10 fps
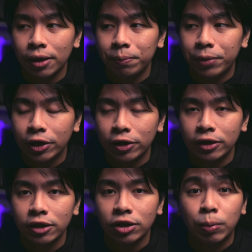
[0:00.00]

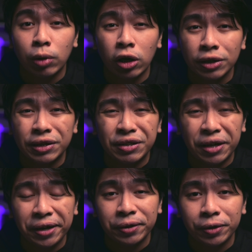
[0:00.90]
Because as a product
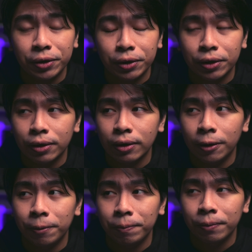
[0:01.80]
designer,
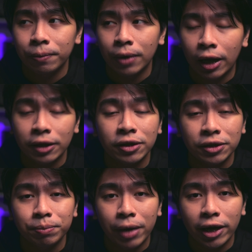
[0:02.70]
at least
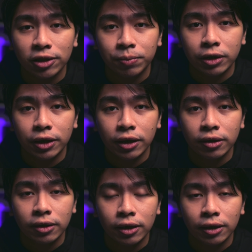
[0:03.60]
in my
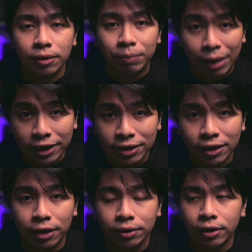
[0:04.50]
experience and my
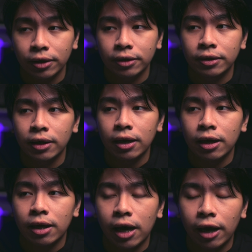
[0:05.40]
standards,
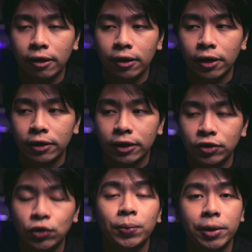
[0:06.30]
I think
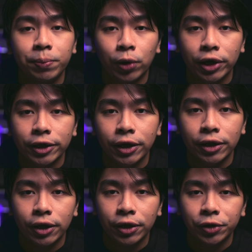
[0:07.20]
it's super
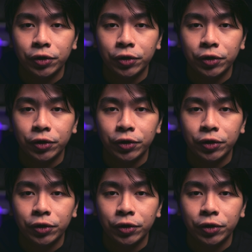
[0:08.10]
important that,